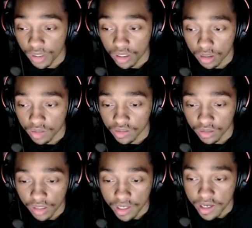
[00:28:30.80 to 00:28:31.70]

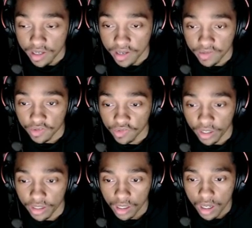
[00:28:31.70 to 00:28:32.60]
Honestly, it's just
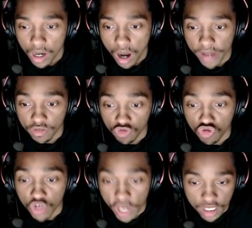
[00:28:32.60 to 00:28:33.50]
like I
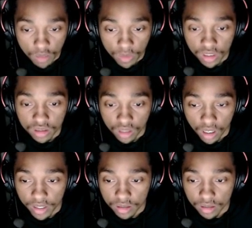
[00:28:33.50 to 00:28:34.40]
genuinely
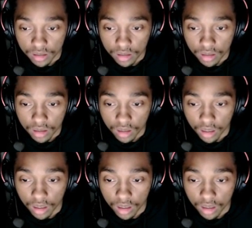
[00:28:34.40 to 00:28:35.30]
thought.
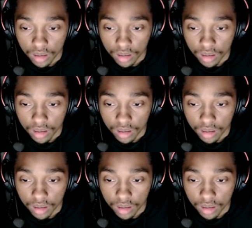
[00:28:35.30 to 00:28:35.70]
Uh, I